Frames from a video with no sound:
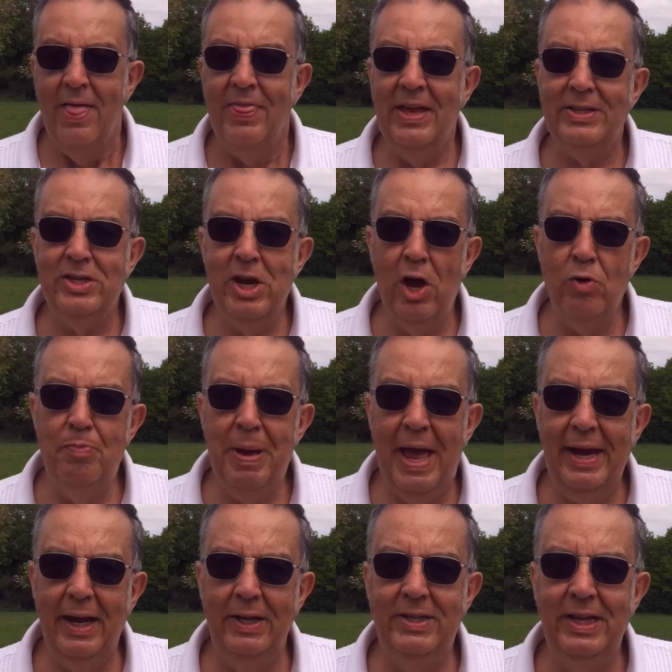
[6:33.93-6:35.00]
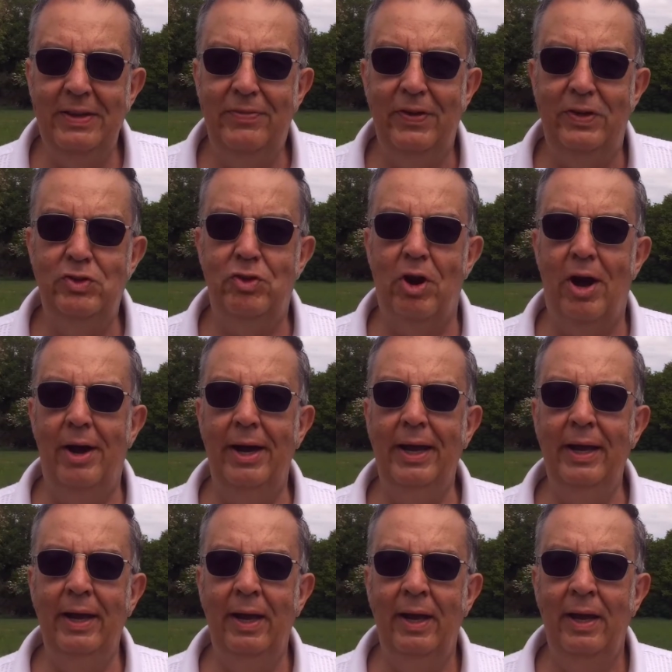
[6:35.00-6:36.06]
There's no penalty for
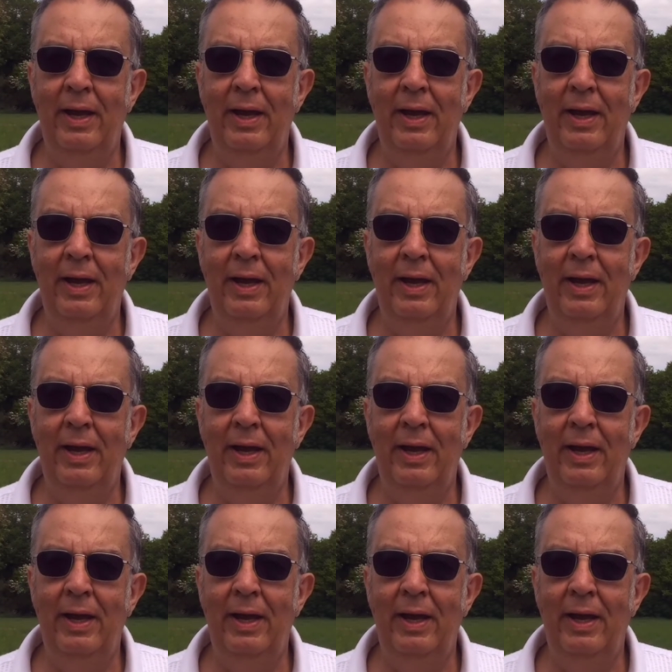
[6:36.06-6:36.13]
trying.